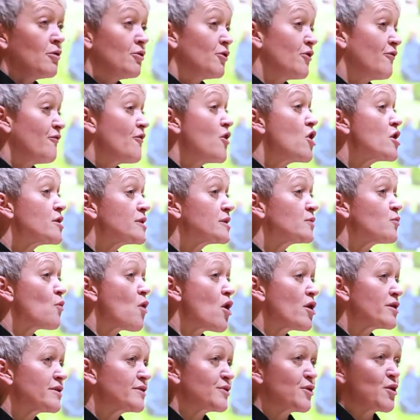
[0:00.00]
The first
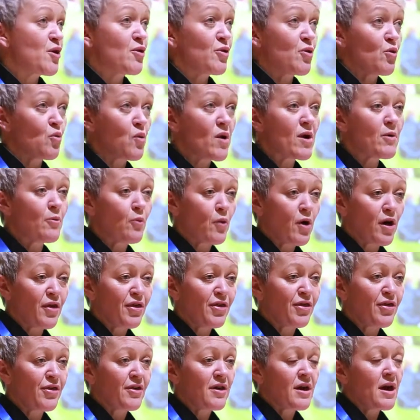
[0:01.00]
was that the
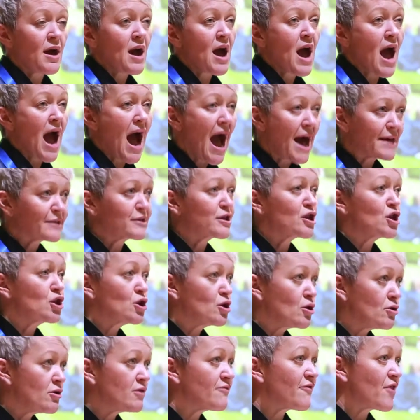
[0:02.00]
Whitworth, as a
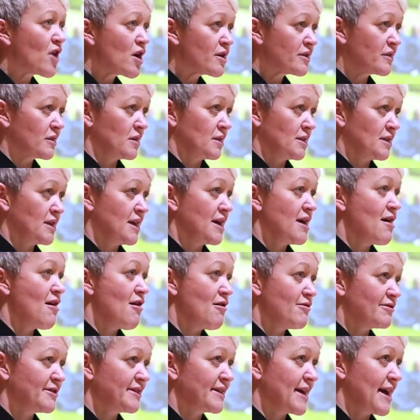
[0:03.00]
university
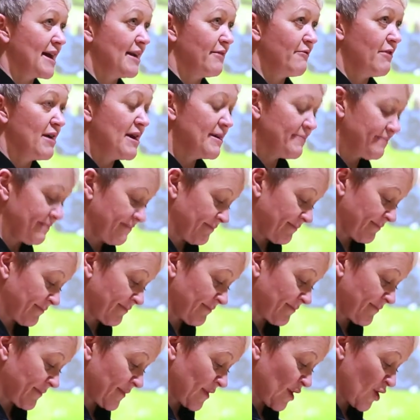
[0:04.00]
art gallery,
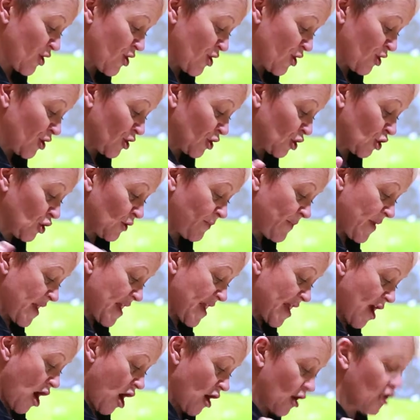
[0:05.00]
should
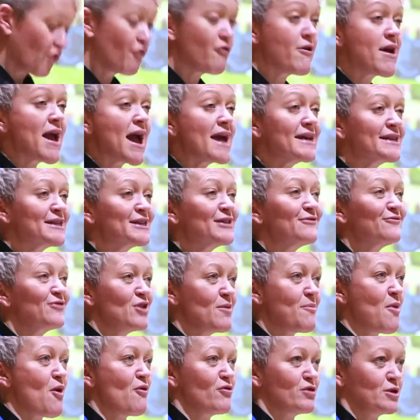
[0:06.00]
be a creative
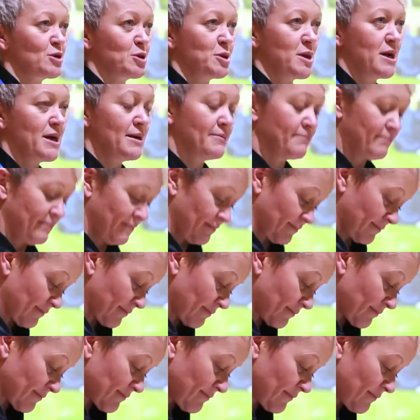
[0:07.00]
laboratory,
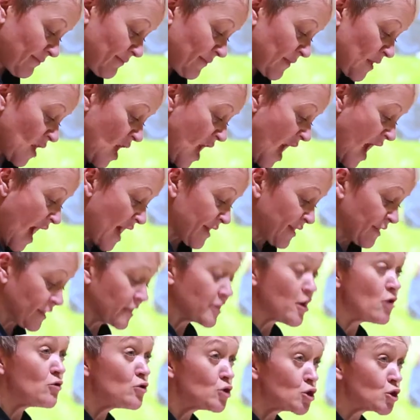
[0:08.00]
a
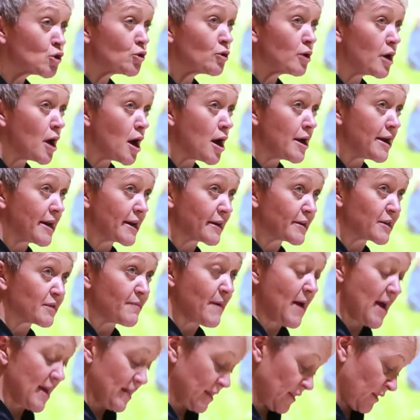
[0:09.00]
social learning
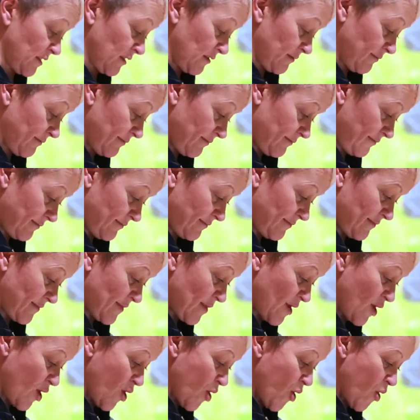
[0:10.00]
space
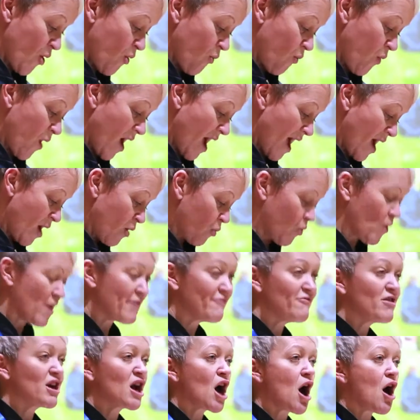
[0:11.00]
where
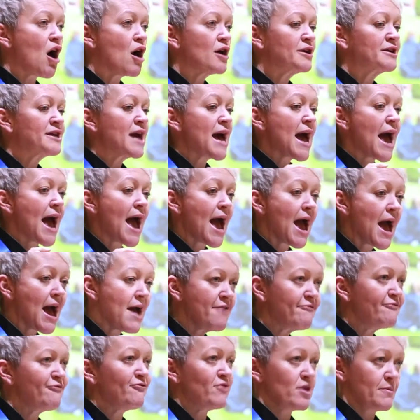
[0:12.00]
we regard
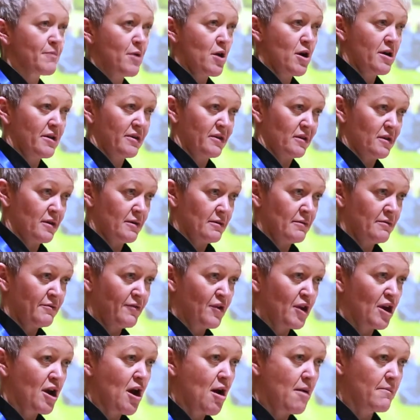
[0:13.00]
every person
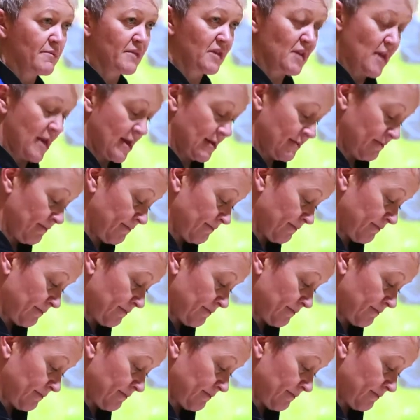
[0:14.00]
that comes in,